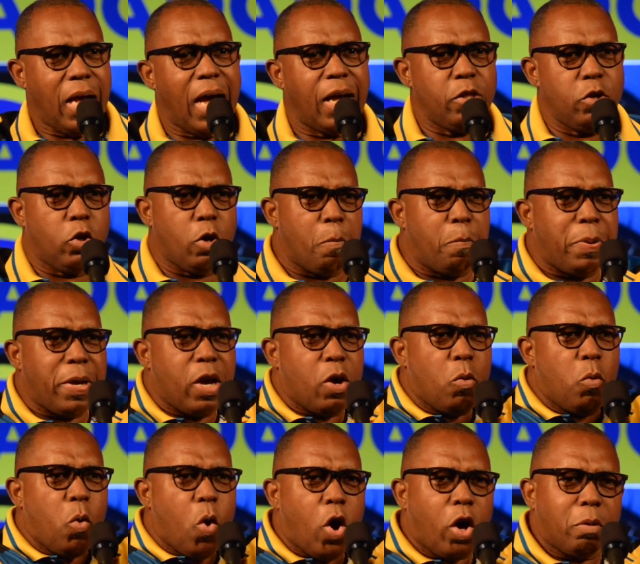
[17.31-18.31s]
And you can pay
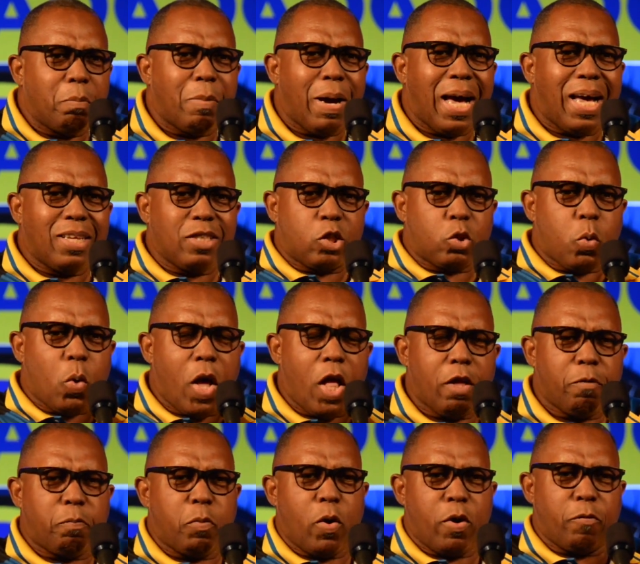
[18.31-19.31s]
one man
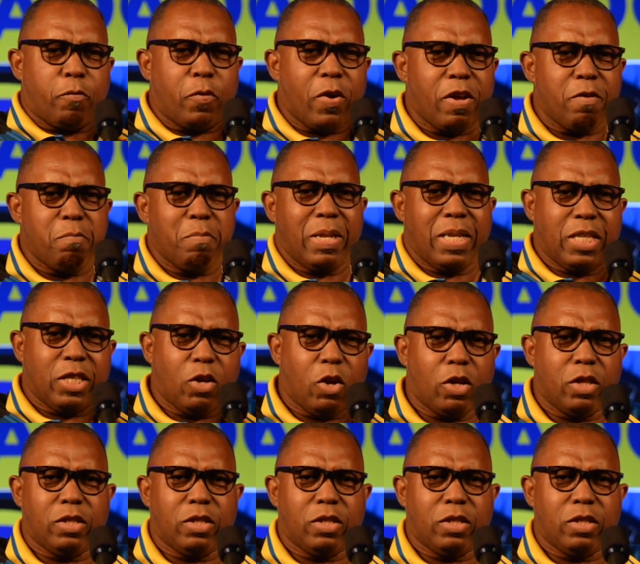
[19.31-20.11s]
$12.5 million